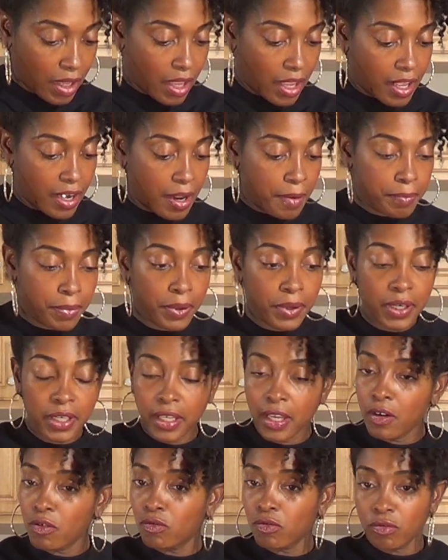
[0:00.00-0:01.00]
And I'm putting
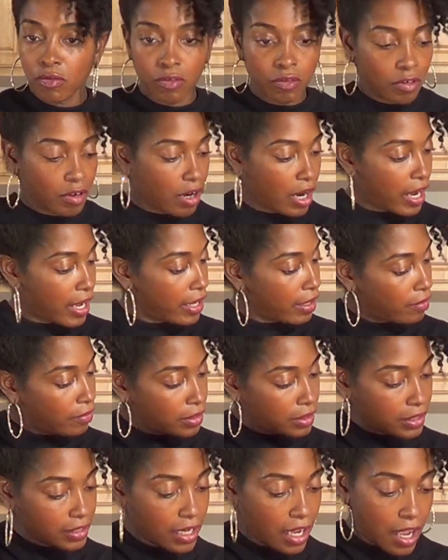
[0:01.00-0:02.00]
it right
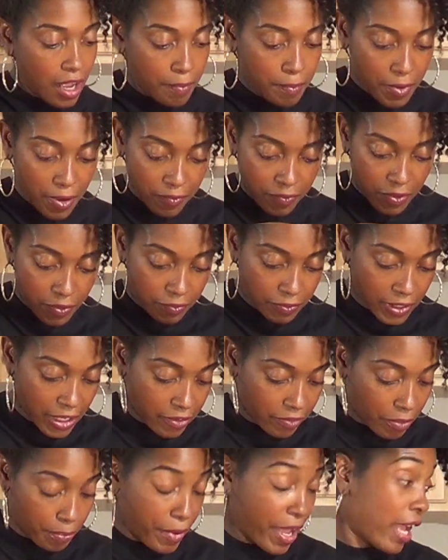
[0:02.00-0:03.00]
on top of the
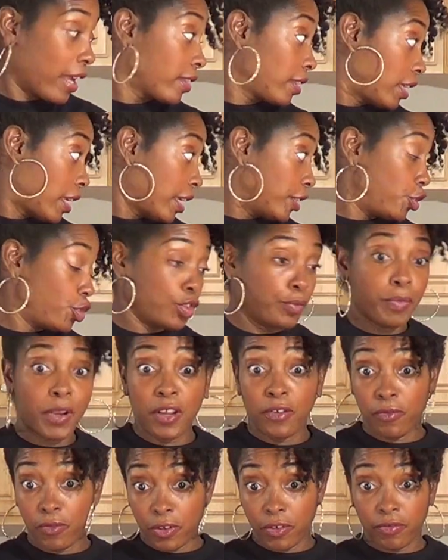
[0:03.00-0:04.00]
flavor pack that I just
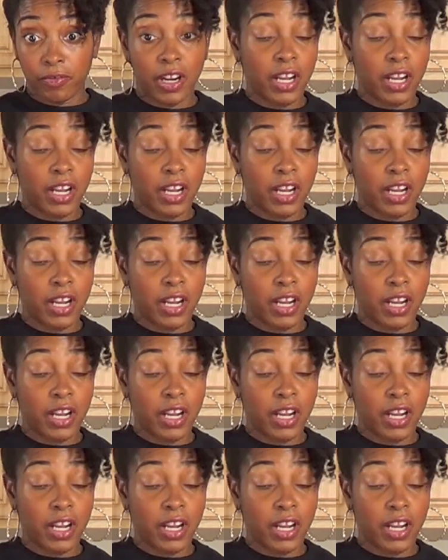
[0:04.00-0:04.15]
made for the